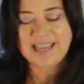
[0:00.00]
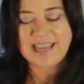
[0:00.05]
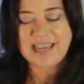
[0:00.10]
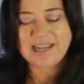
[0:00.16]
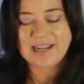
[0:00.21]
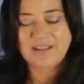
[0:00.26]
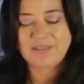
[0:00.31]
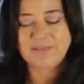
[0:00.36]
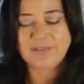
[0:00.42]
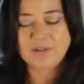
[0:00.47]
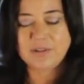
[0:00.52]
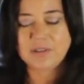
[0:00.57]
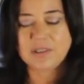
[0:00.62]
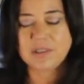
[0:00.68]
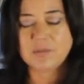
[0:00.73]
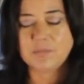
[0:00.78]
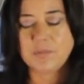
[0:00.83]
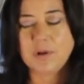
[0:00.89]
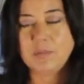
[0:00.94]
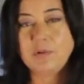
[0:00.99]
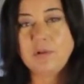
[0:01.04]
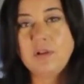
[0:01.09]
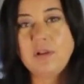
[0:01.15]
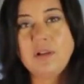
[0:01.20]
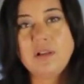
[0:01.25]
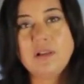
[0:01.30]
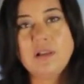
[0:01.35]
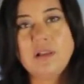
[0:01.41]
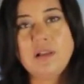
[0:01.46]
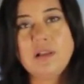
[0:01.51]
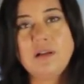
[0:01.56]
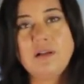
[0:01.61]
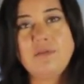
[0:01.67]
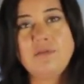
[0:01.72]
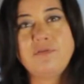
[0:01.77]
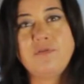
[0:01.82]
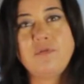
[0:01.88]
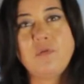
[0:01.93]
And I felt this bubble
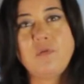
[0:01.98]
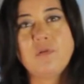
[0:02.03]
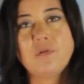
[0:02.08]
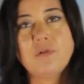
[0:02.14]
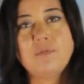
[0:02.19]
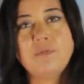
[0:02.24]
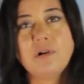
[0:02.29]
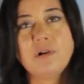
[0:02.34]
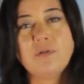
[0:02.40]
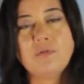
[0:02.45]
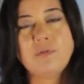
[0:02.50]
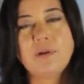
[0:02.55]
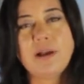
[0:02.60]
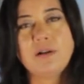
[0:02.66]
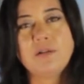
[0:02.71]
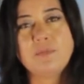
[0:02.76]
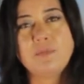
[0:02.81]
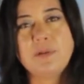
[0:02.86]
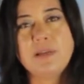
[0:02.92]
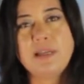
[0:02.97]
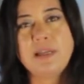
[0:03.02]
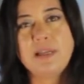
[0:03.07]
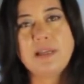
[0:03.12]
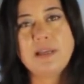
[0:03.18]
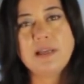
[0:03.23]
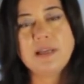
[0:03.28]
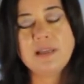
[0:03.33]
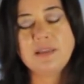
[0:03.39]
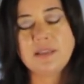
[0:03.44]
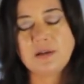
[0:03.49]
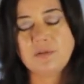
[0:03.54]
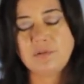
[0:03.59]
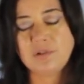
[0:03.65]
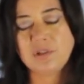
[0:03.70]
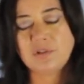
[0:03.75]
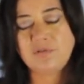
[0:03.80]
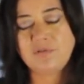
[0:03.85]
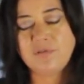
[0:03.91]
form around me that
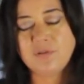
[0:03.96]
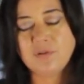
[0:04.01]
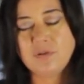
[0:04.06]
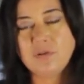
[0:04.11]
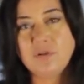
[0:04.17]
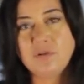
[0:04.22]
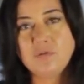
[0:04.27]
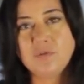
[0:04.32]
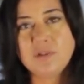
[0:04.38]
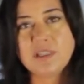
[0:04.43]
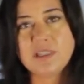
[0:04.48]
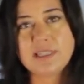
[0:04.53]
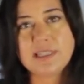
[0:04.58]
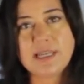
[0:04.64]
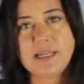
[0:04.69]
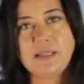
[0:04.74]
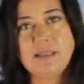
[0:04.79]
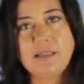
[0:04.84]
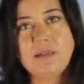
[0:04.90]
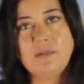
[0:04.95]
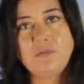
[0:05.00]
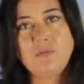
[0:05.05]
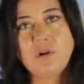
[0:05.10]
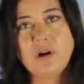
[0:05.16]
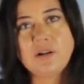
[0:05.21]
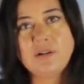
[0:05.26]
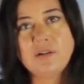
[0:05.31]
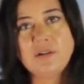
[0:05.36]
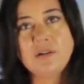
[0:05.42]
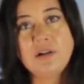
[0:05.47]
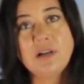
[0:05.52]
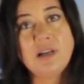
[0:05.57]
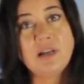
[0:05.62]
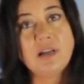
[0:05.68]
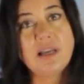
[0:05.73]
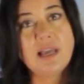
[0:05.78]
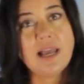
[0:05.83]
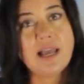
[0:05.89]
was filled with saline water,
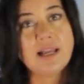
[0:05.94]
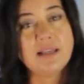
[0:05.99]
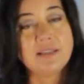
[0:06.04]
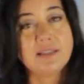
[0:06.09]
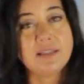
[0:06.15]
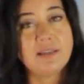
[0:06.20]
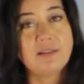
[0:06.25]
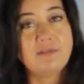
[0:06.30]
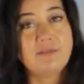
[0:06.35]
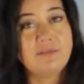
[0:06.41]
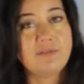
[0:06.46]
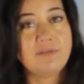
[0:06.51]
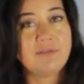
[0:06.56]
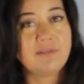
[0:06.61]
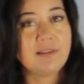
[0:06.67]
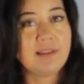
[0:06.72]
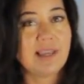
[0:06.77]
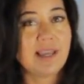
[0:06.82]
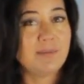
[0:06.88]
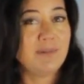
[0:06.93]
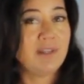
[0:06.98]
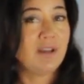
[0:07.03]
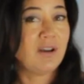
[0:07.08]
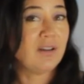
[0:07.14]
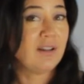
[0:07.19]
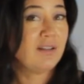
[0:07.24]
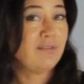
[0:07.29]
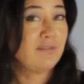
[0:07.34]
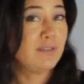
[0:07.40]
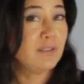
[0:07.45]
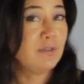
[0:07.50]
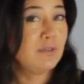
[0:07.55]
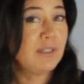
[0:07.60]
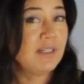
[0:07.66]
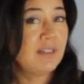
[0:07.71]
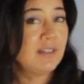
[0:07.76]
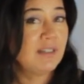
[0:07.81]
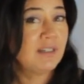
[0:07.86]
as if amniotic
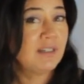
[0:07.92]
fluid.